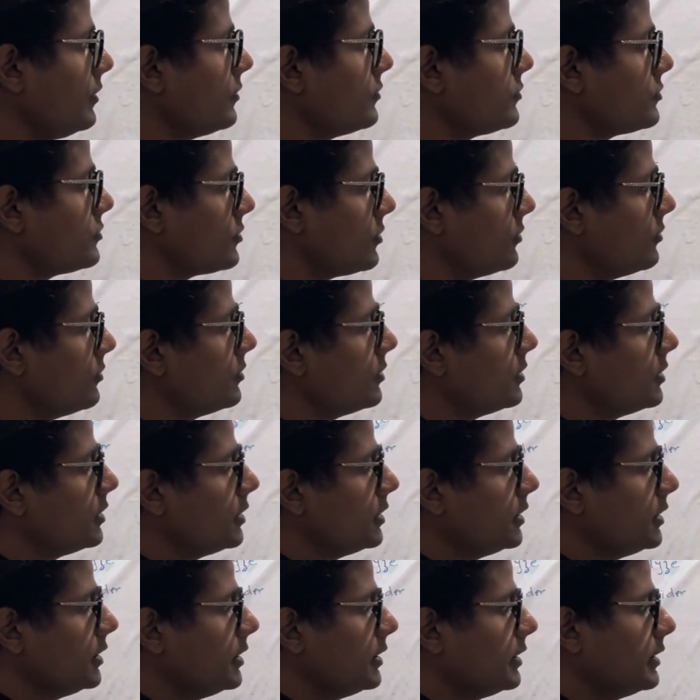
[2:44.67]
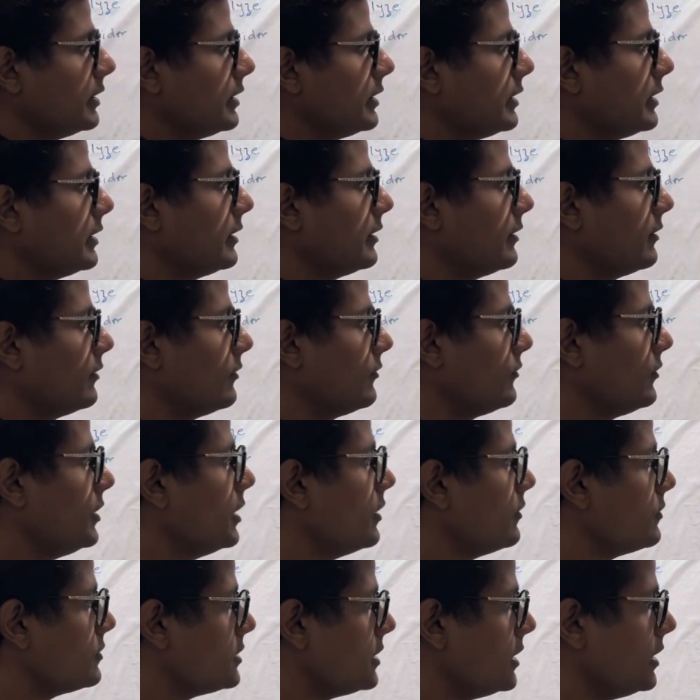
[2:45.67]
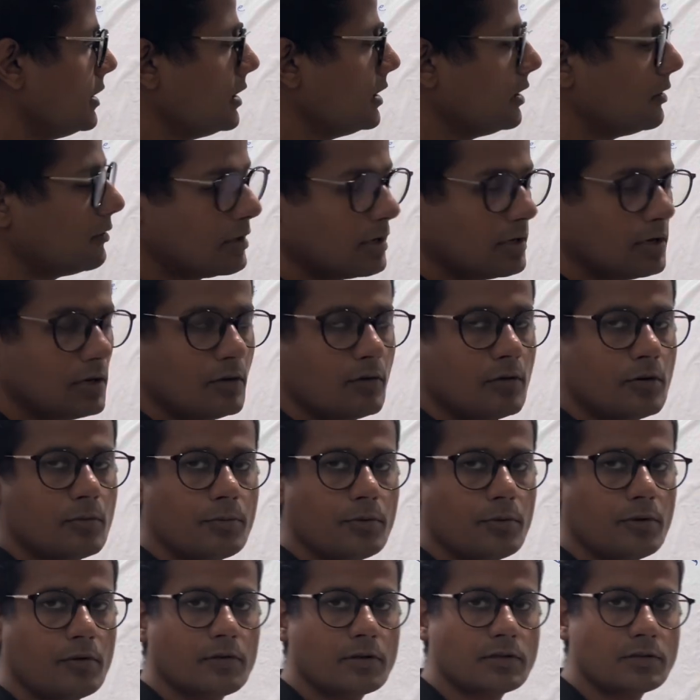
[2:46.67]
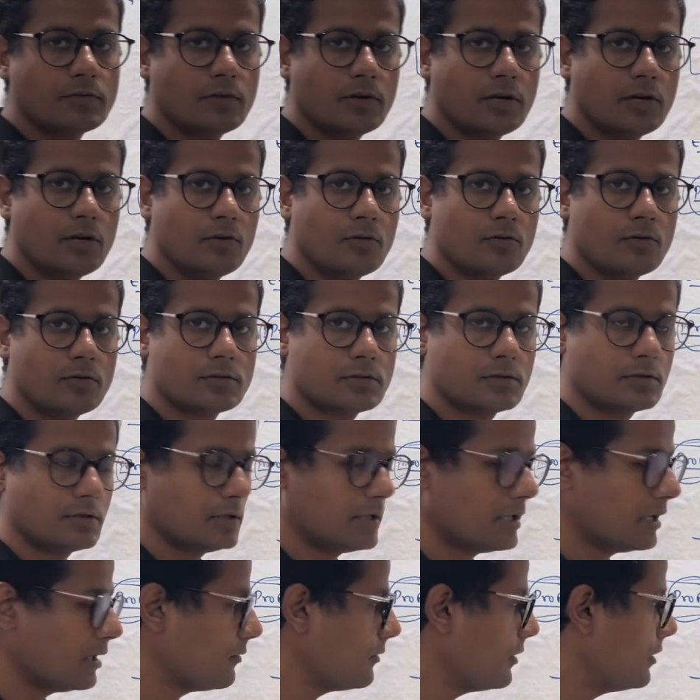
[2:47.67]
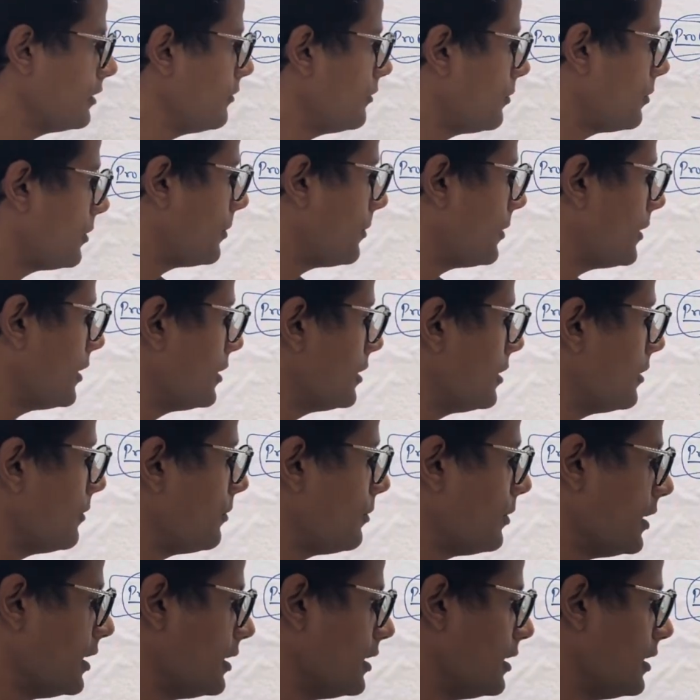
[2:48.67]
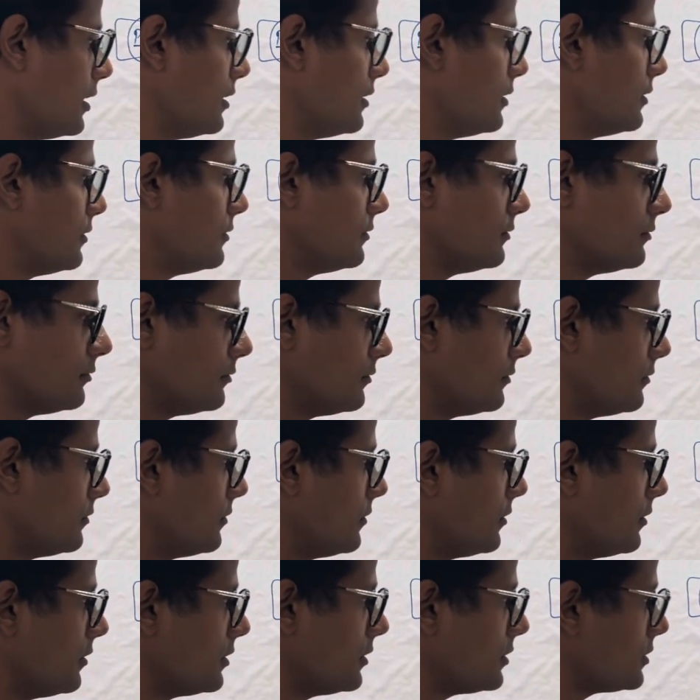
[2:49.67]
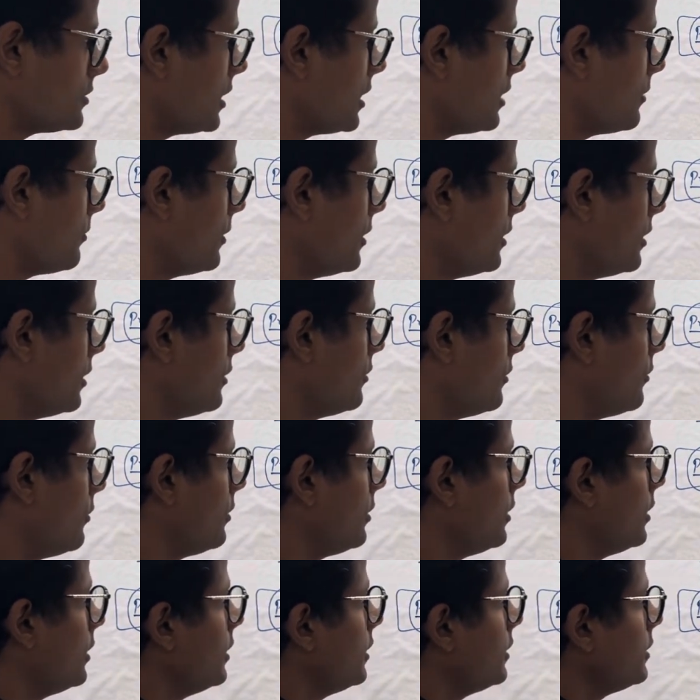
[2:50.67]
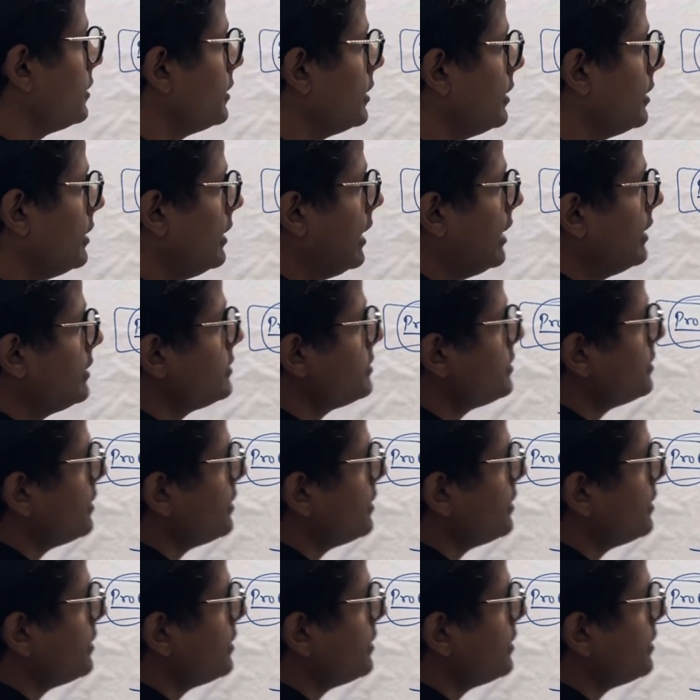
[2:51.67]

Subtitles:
So we have seen in our previous videos, like when we prepared the P&L statement and all, the last